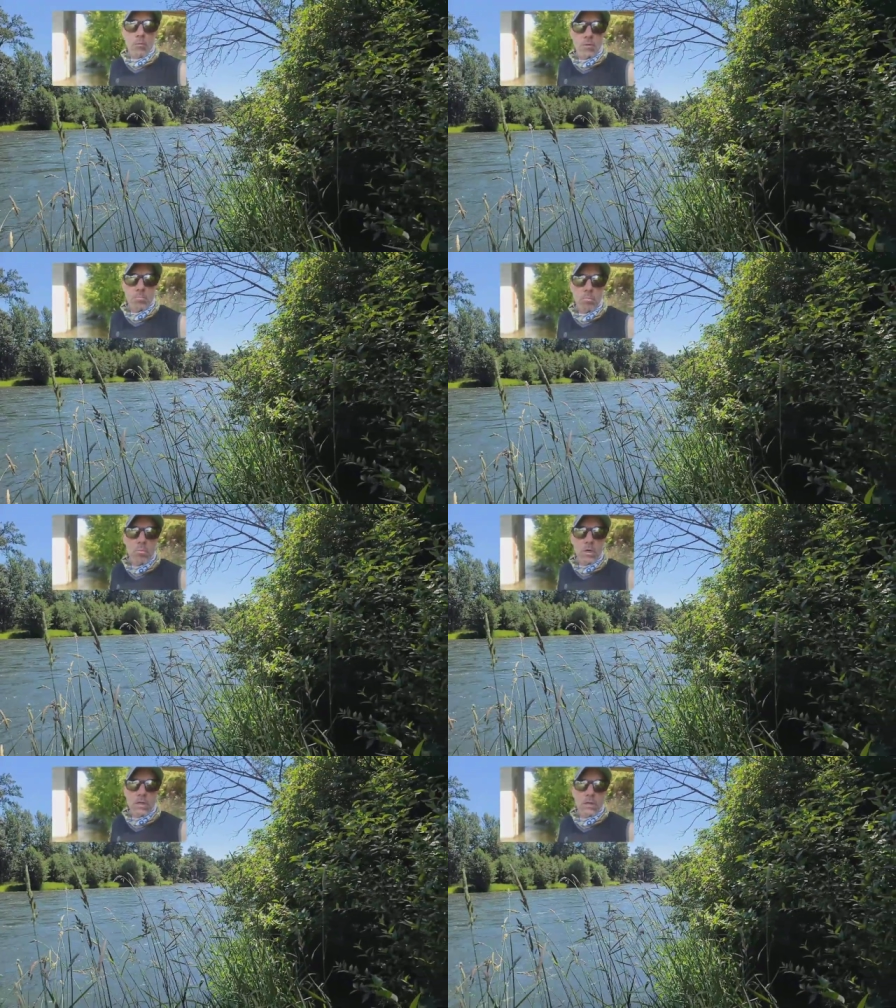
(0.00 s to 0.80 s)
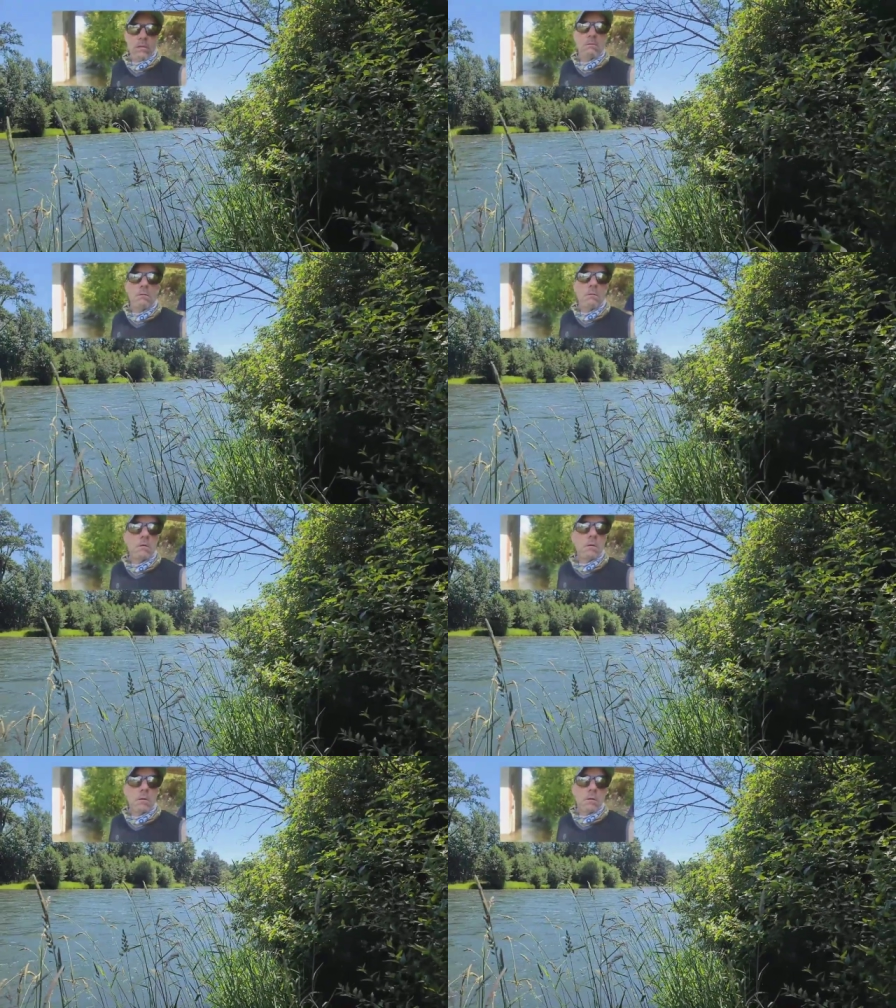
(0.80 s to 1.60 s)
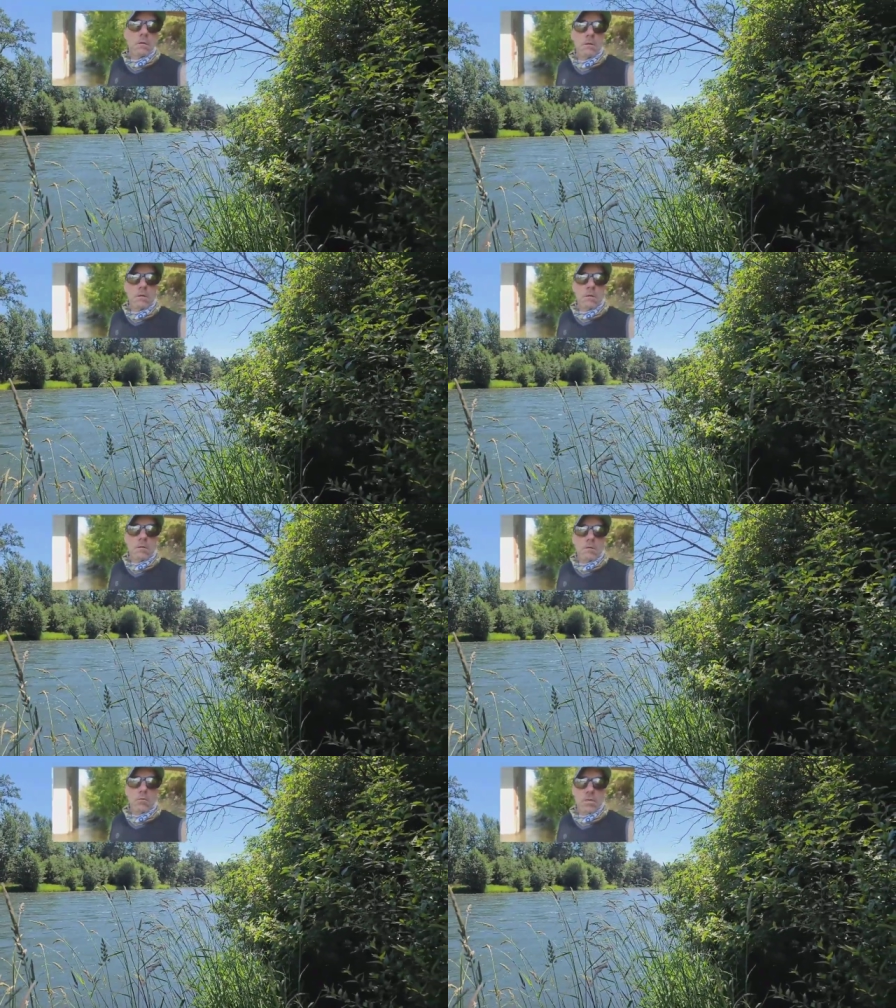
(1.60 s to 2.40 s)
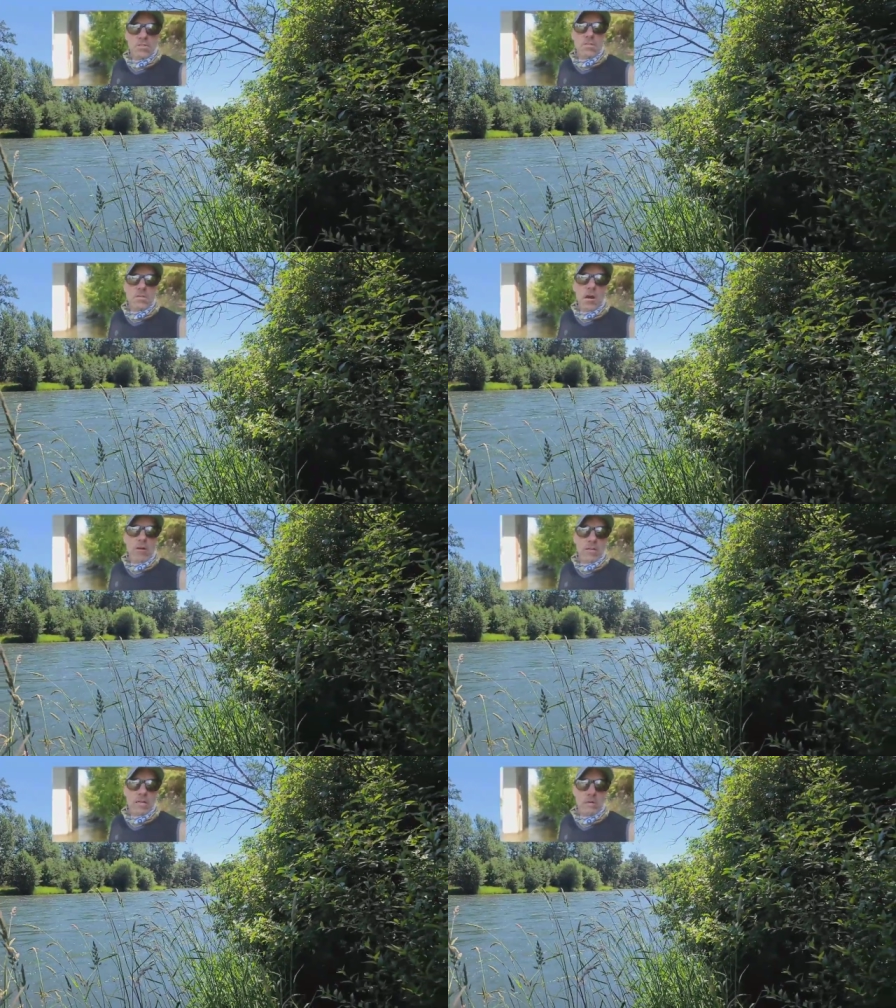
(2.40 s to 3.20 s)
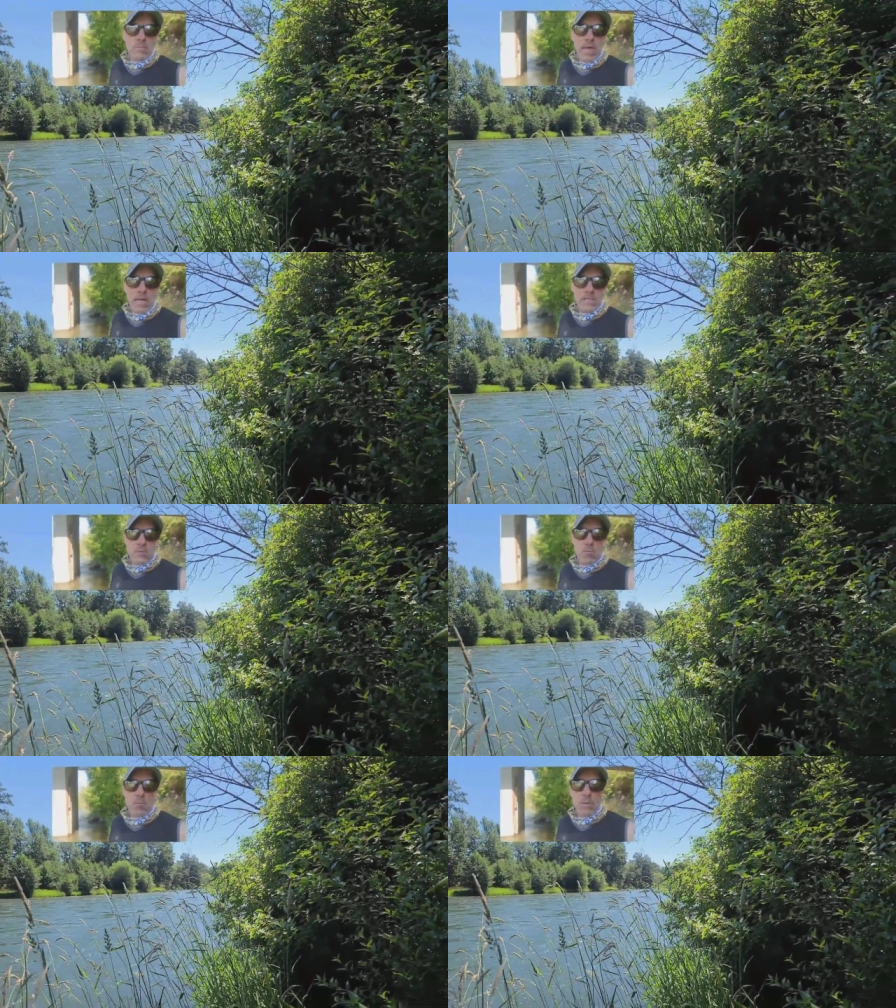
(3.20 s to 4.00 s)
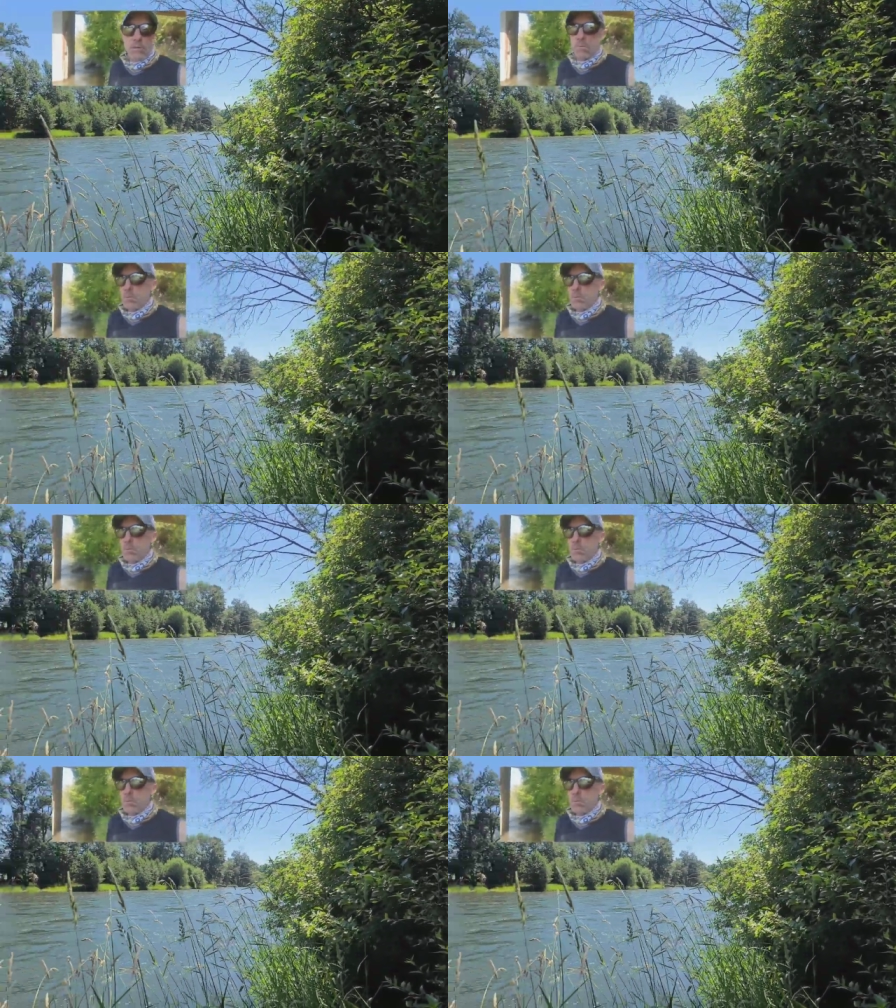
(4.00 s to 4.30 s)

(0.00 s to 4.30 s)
will, will will start and commence and we'll be,